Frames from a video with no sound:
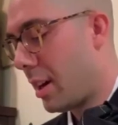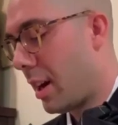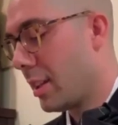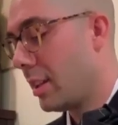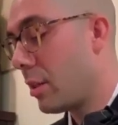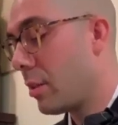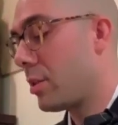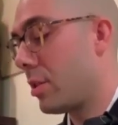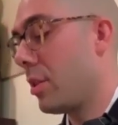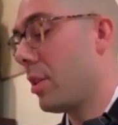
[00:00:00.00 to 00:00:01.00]

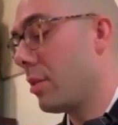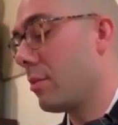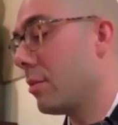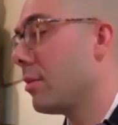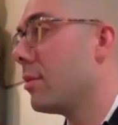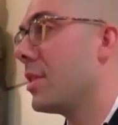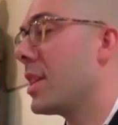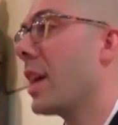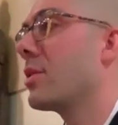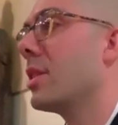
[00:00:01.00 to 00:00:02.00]
Literature,
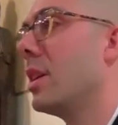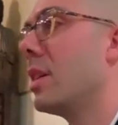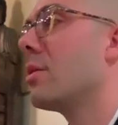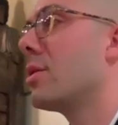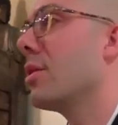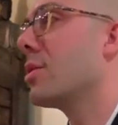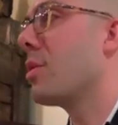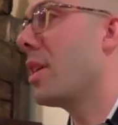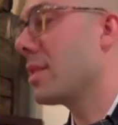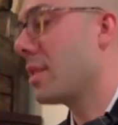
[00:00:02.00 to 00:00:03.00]
it's actually literature in
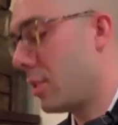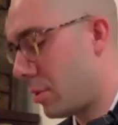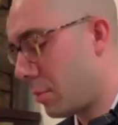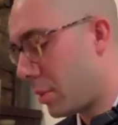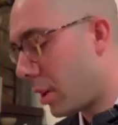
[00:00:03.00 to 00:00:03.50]
translation,